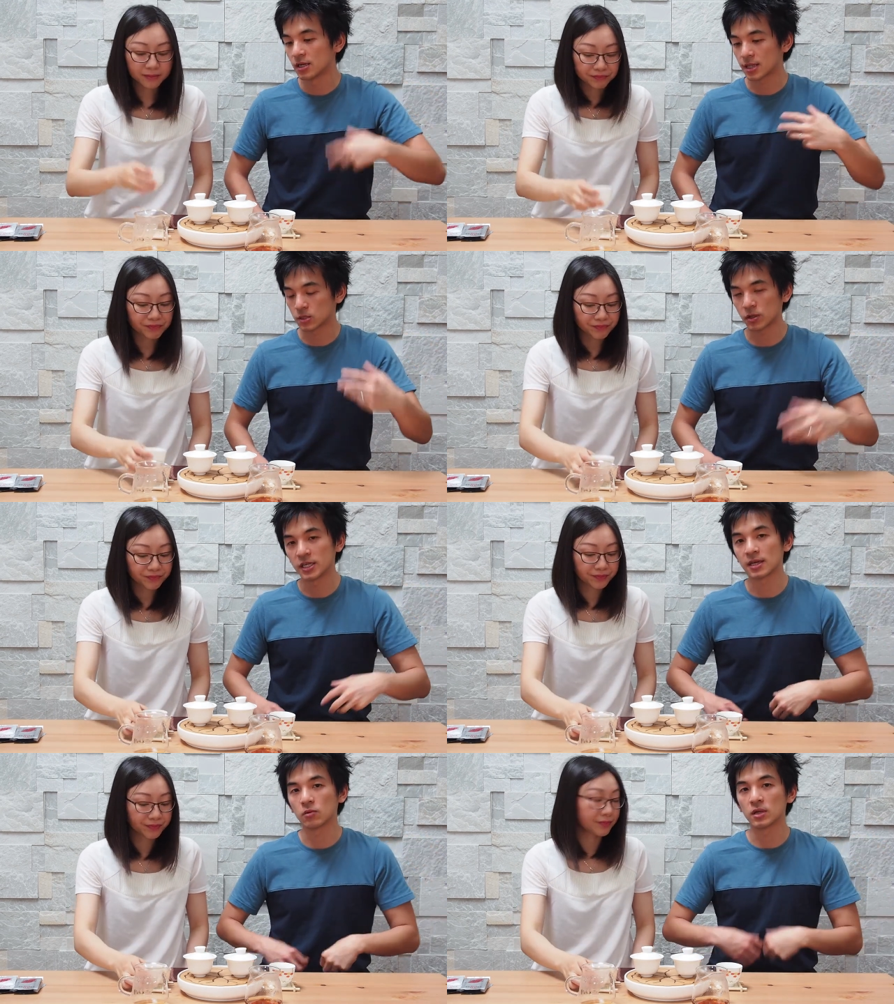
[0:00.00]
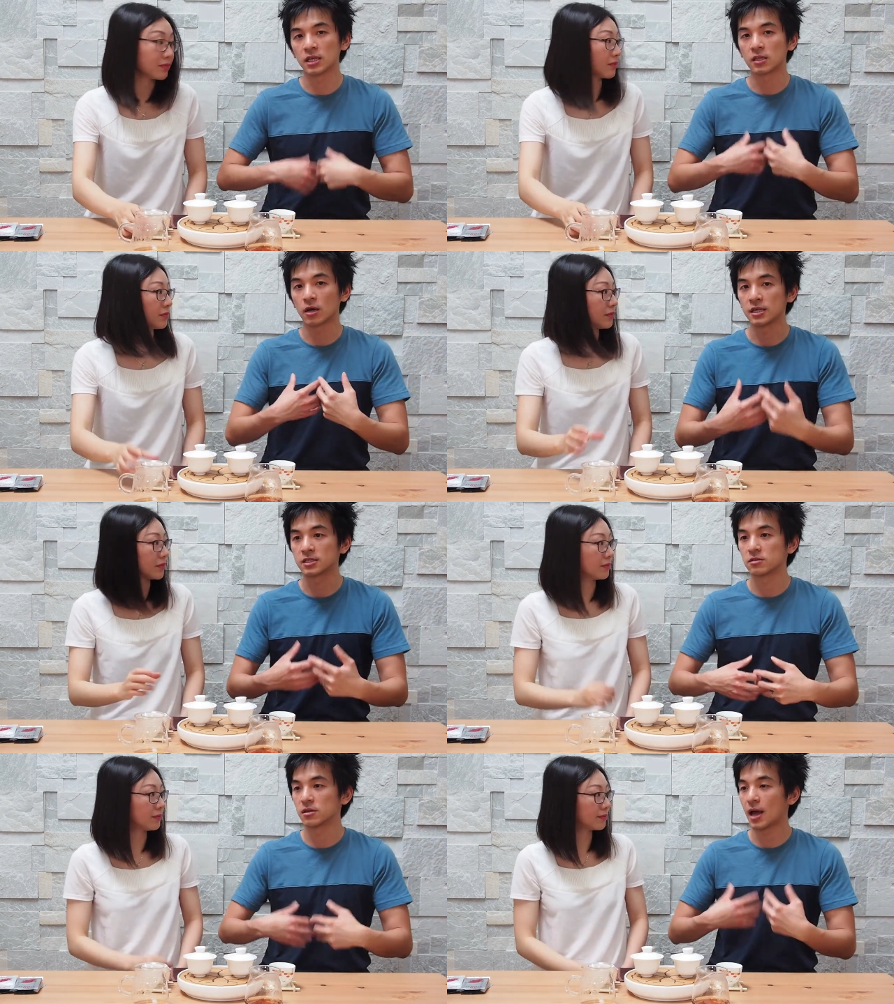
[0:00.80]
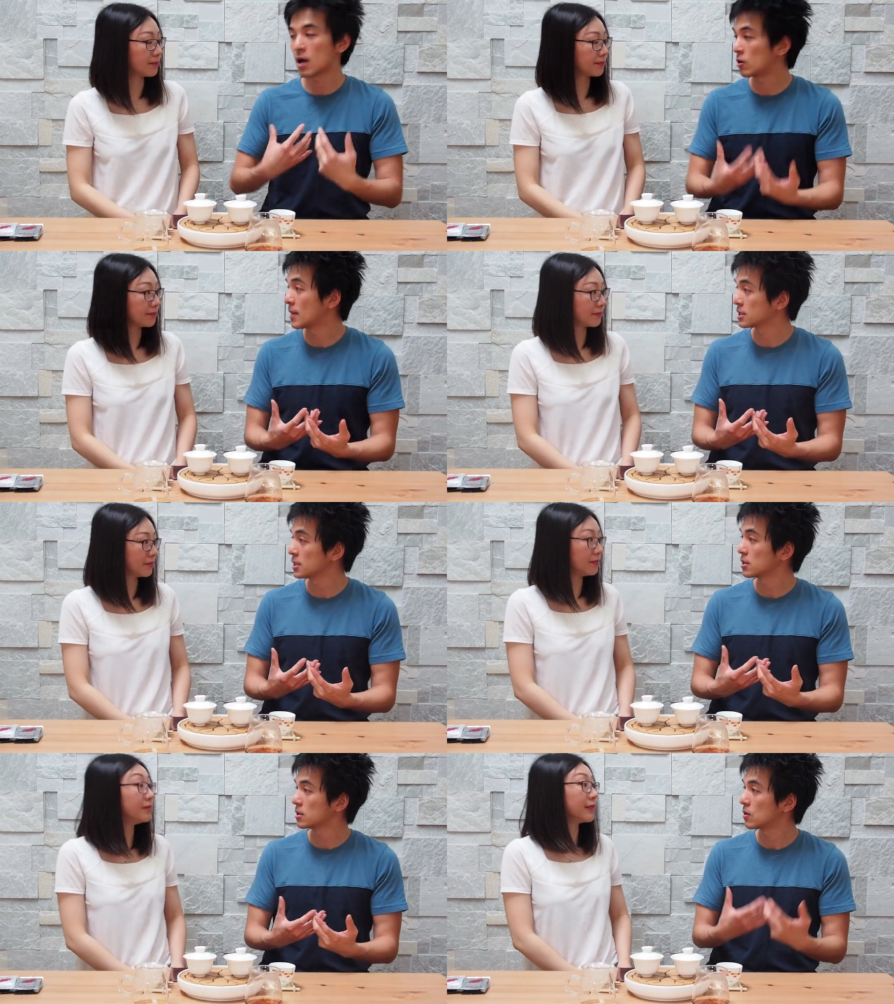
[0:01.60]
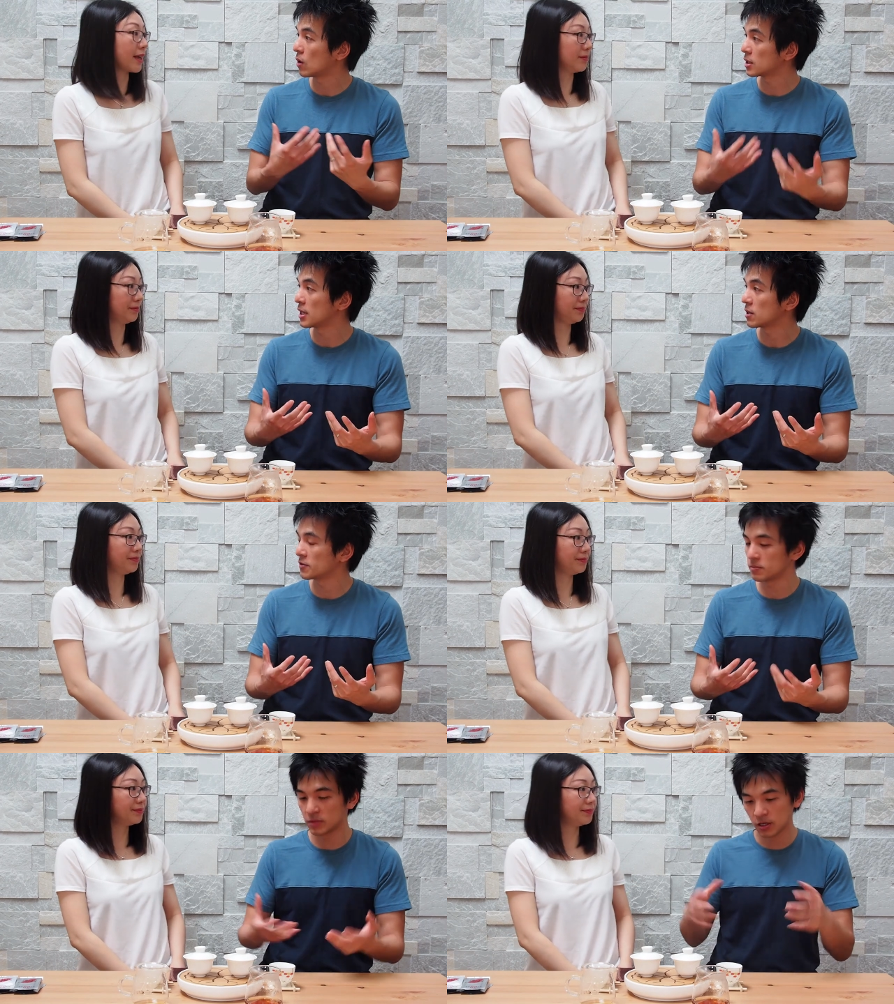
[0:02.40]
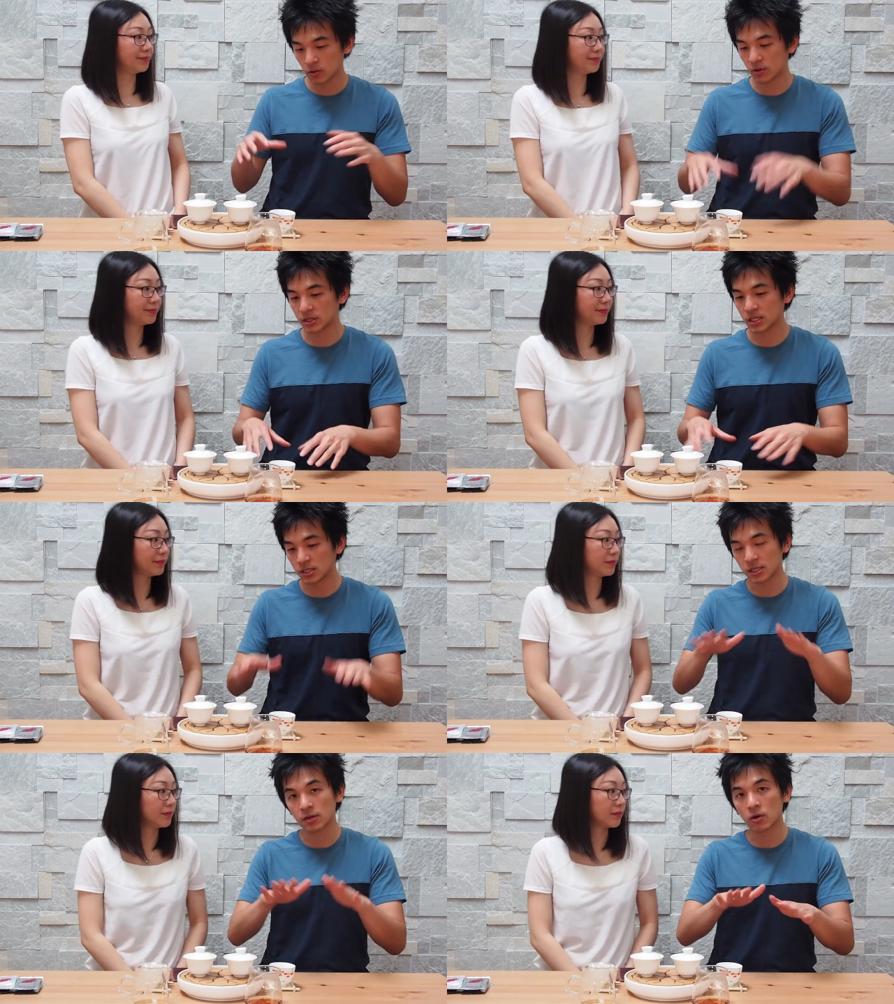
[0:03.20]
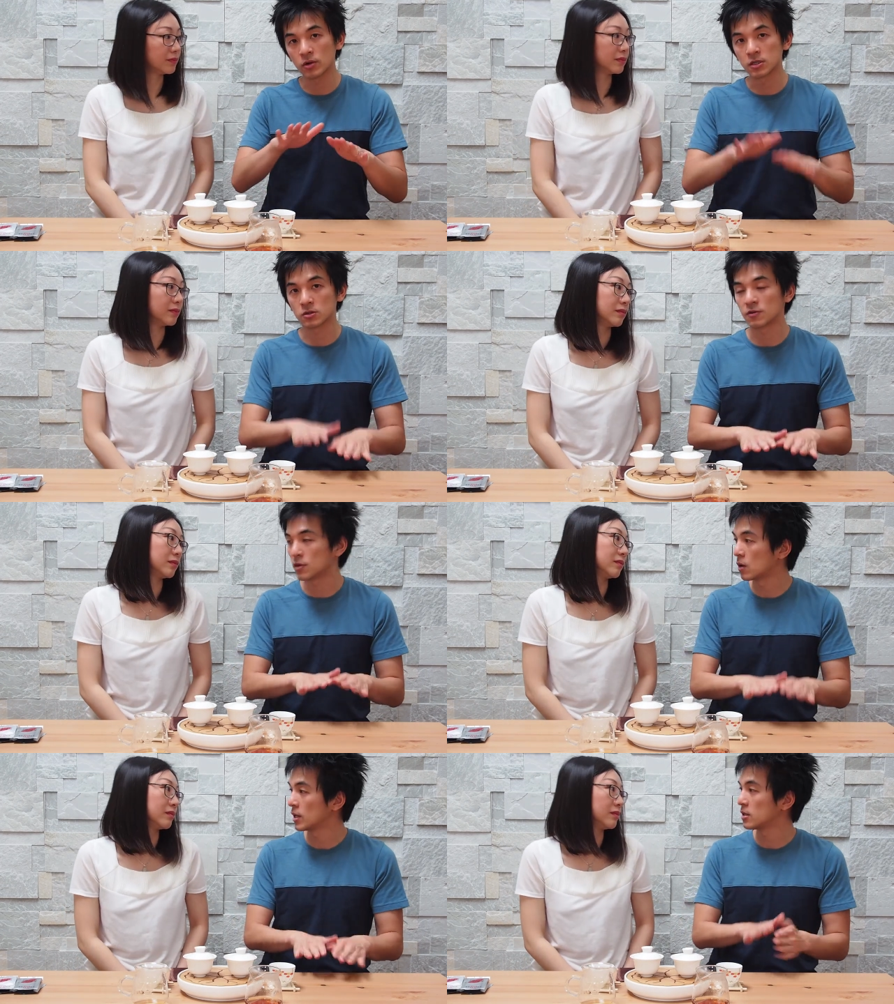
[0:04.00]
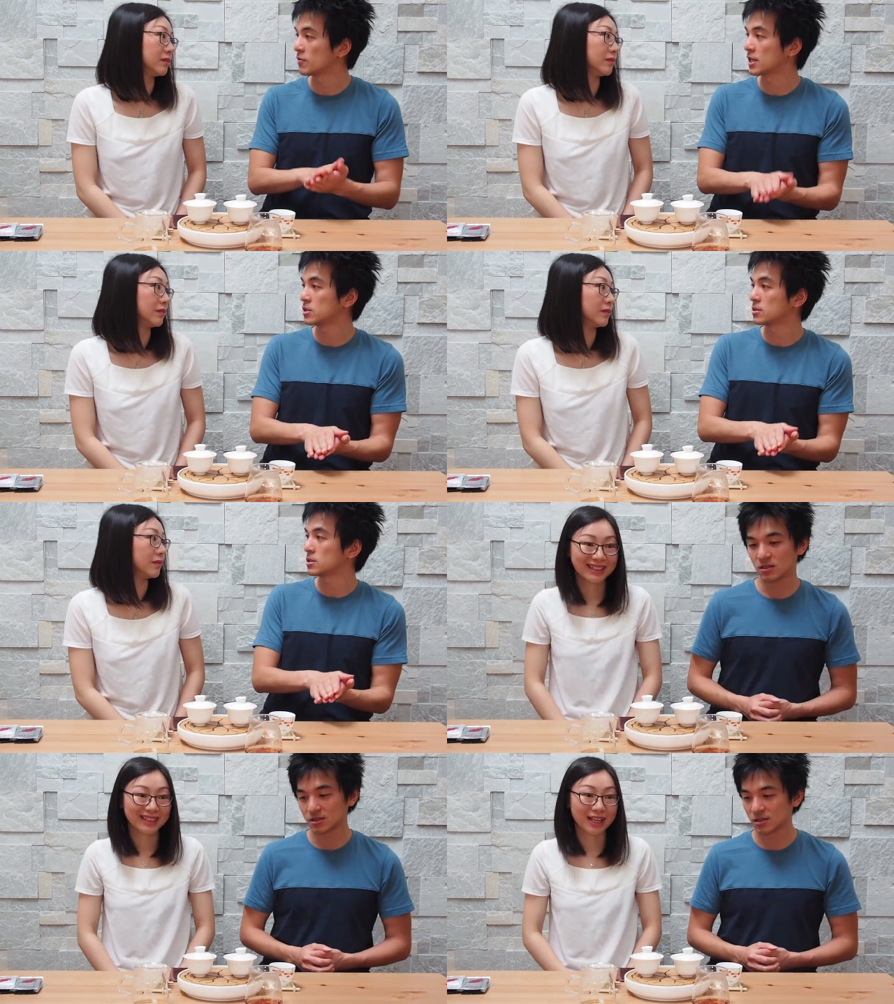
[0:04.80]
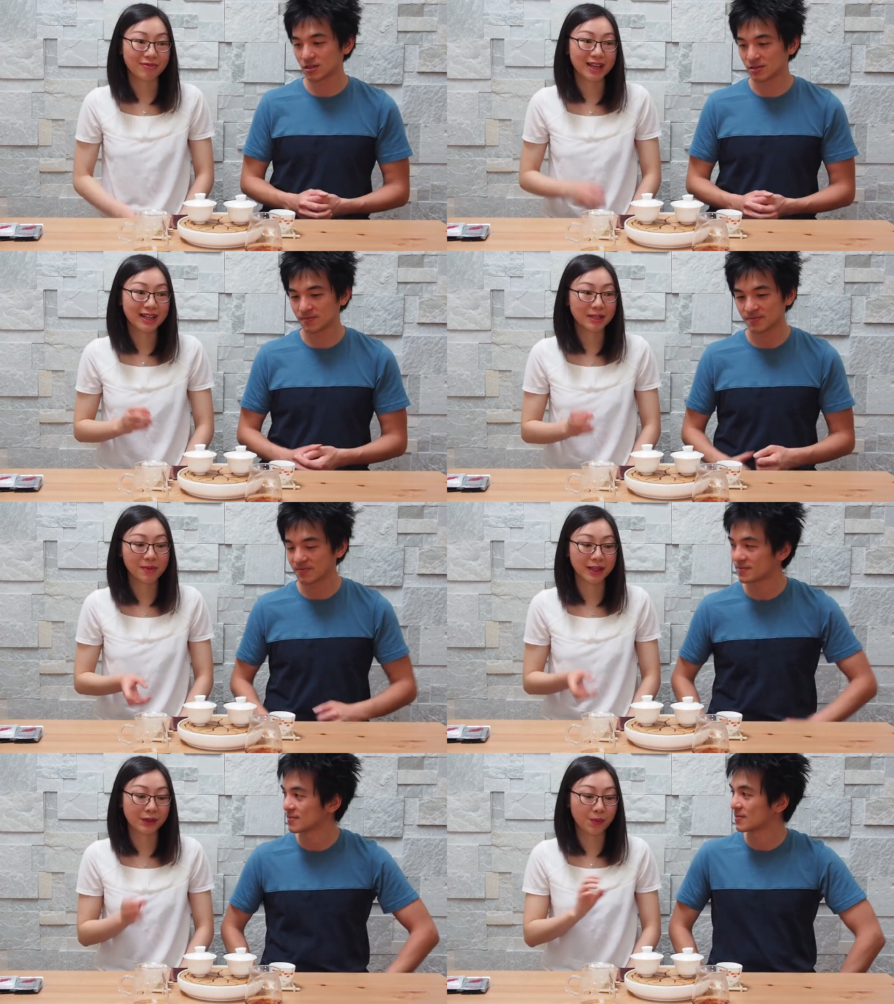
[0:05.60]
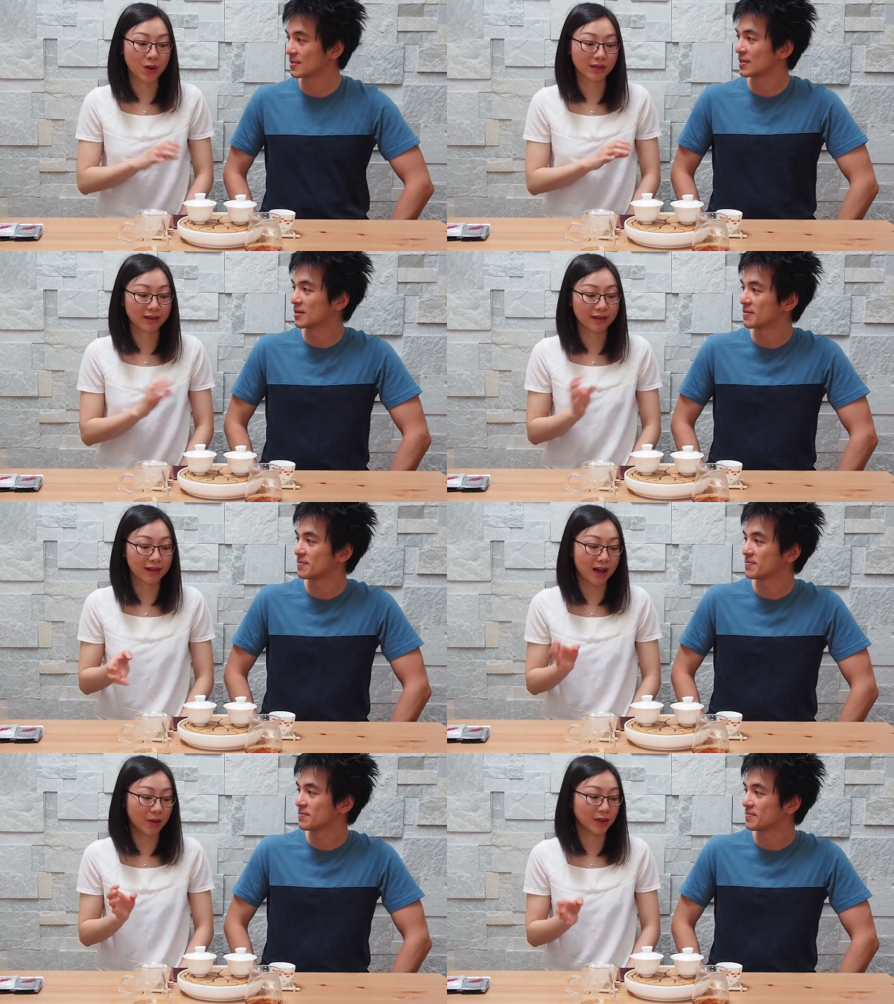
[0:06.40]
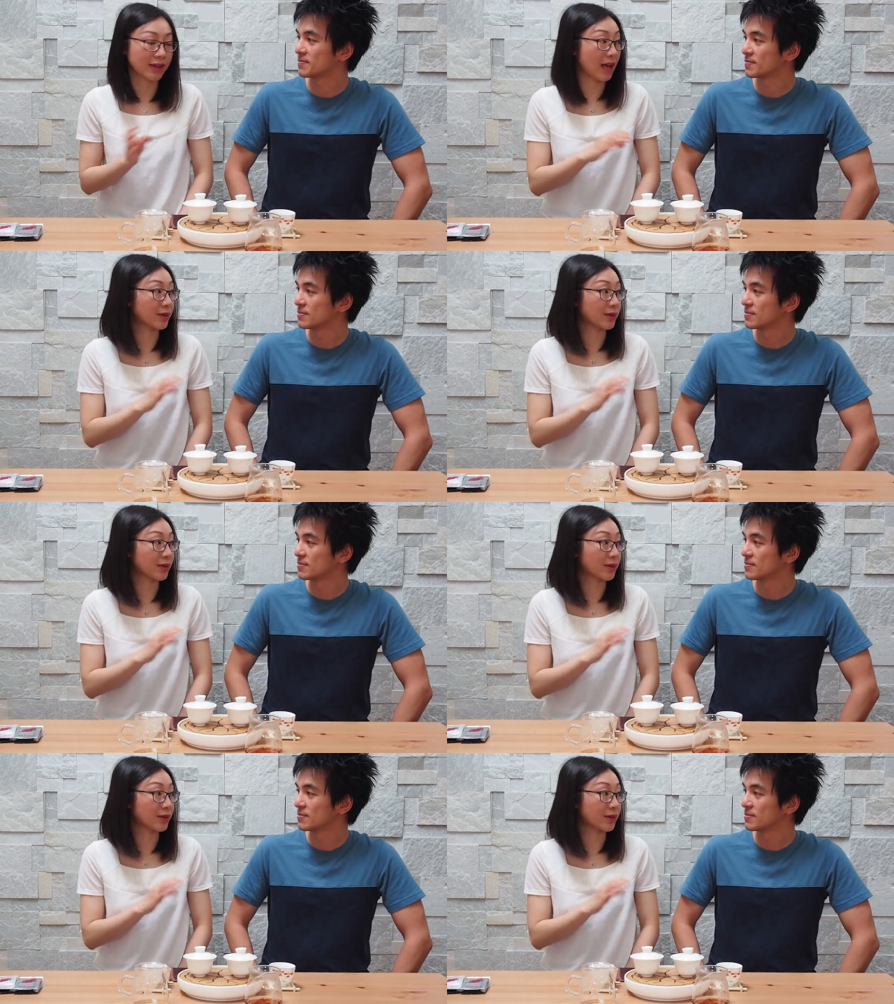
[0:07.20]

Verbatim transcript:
Speaker 1: That's why you get a really nice aromatic quality yeah. out of them. Mm-hmm. Whereas this, they're grown in sort of lower elevations. So. It really
Speaker 2: depends on what uh, what types